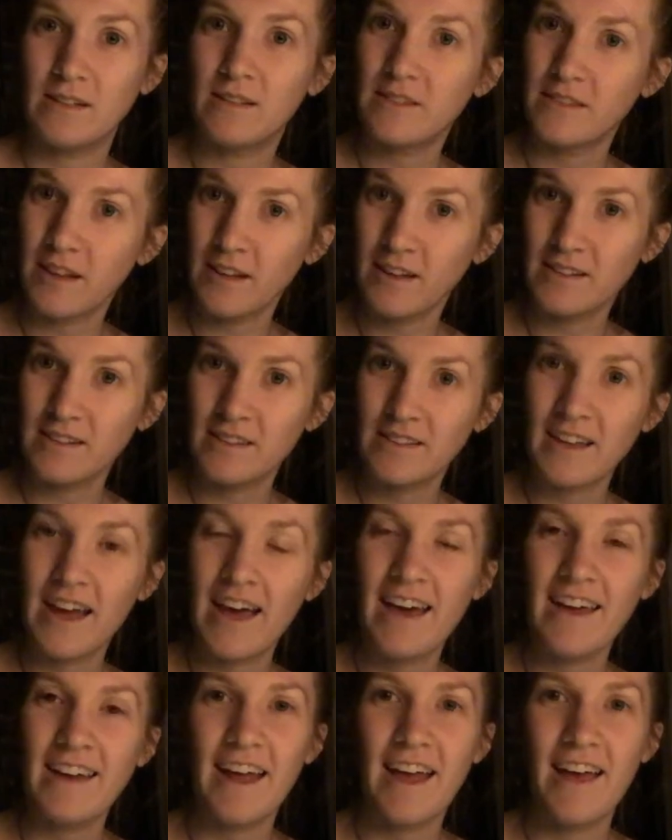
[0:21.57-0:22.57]

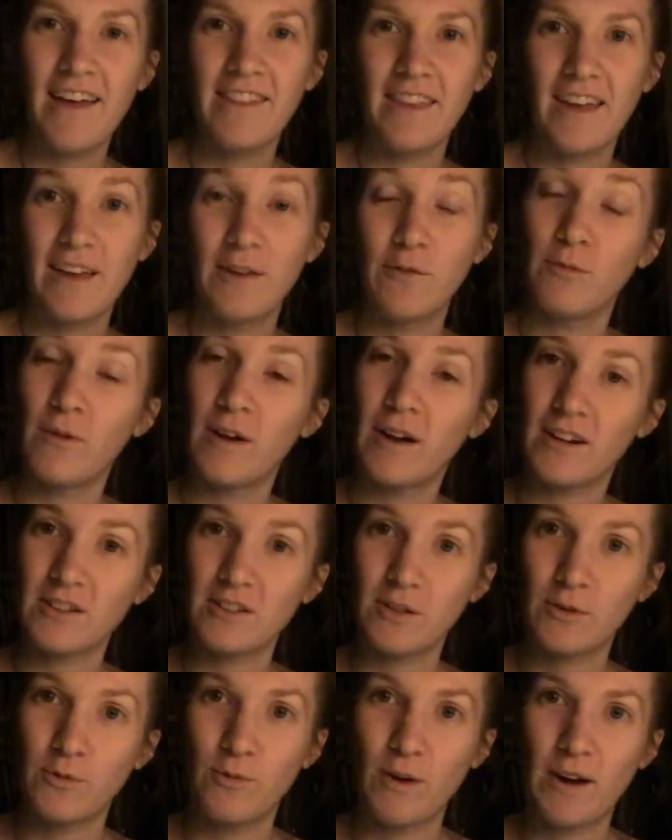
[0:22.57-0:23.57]
sunset and then
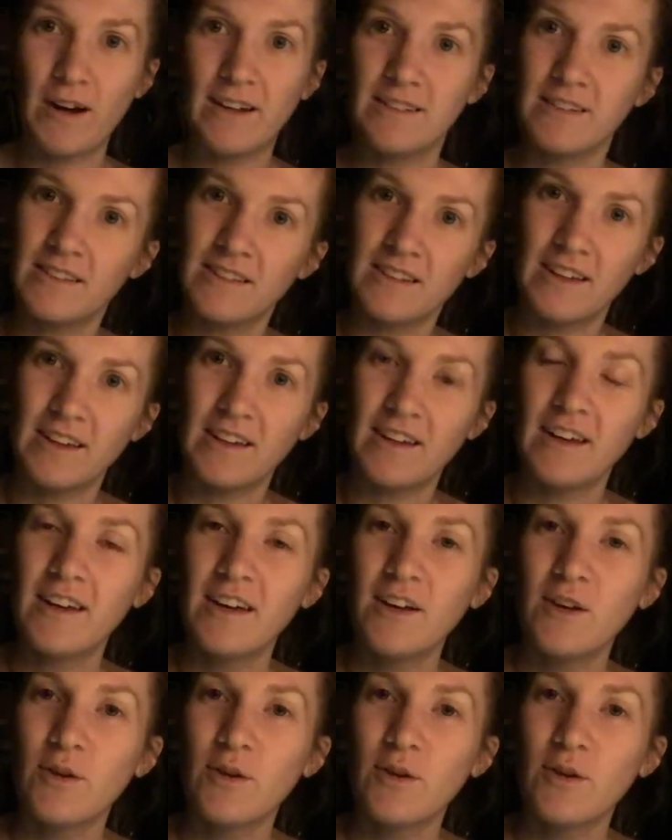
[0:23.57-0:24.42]
actually rising